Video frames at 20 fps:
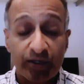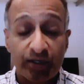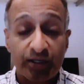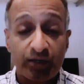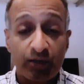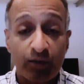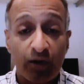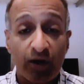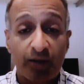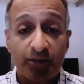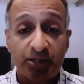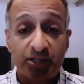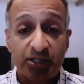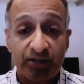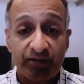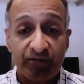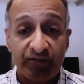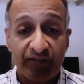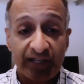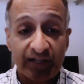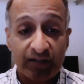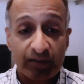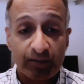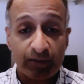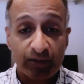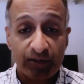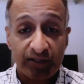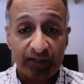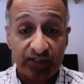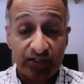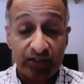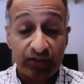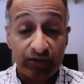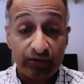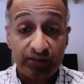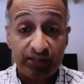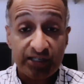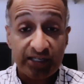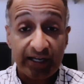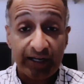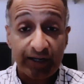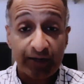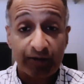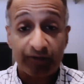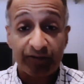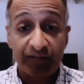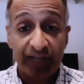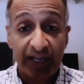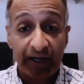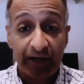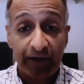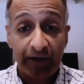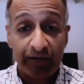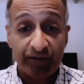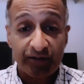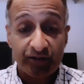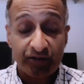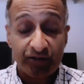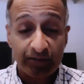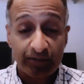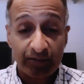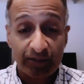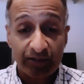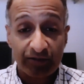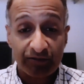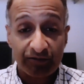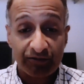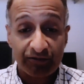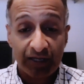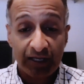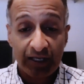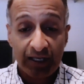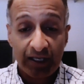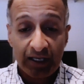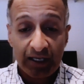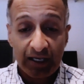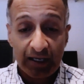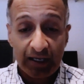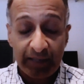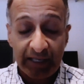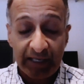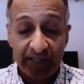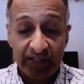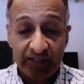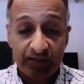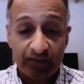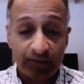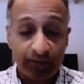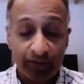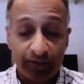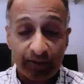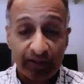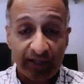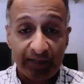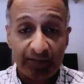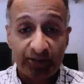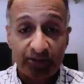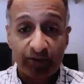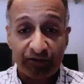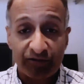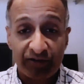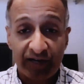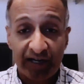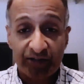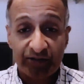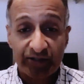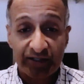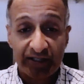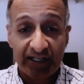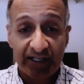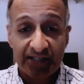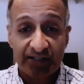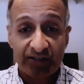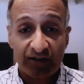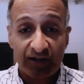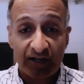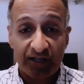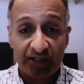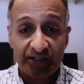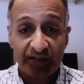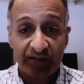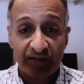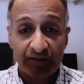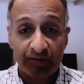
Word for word: new option available as a new standard of care in the treatment of uh, patients with relapsed refractory classical Hodgkin's